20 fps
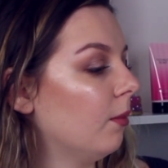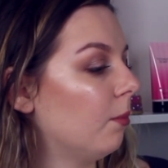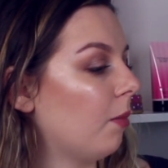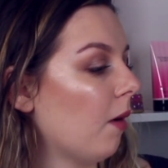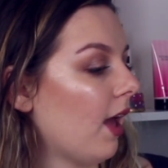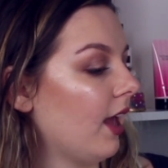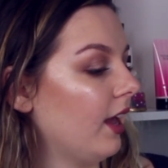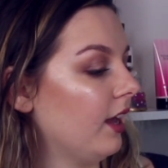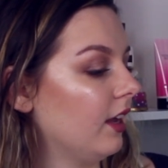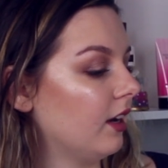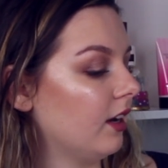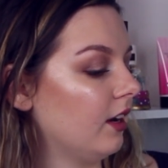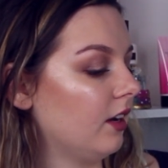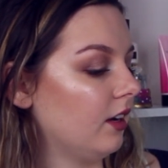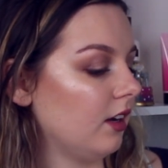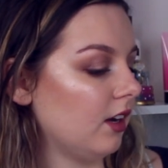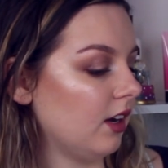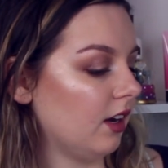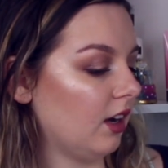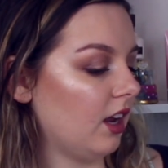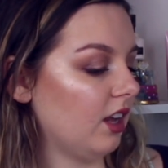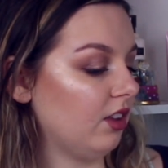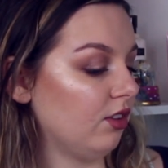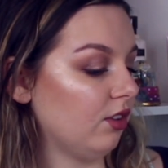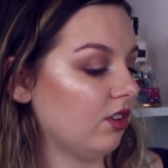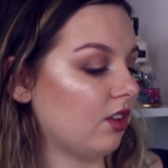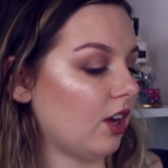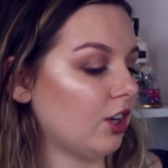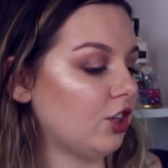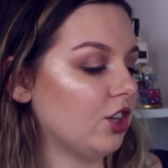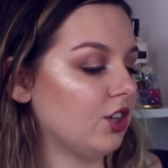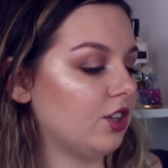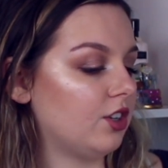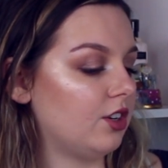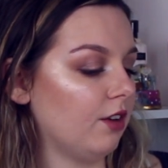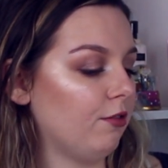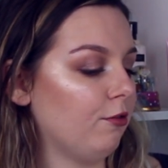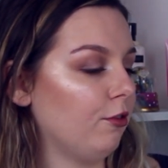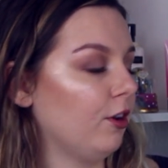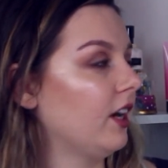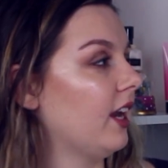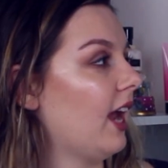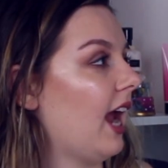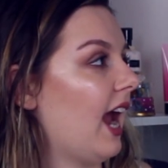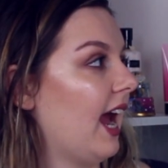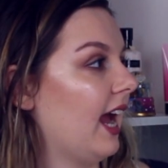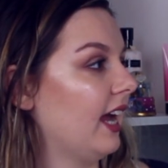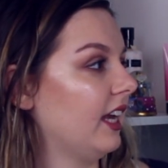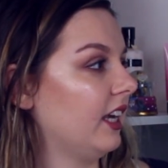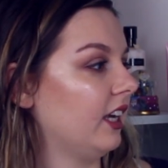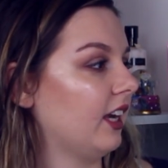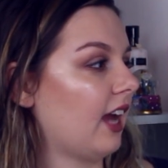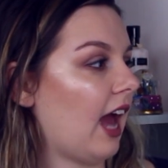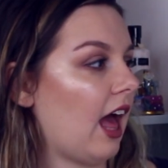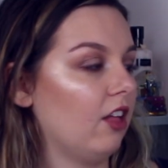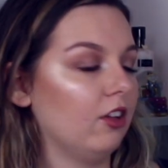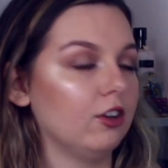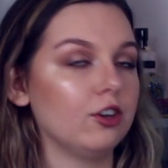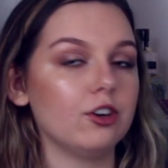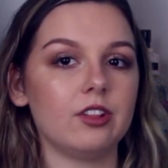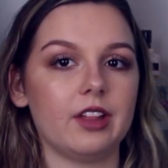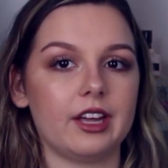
But it's such a different hanging calendar.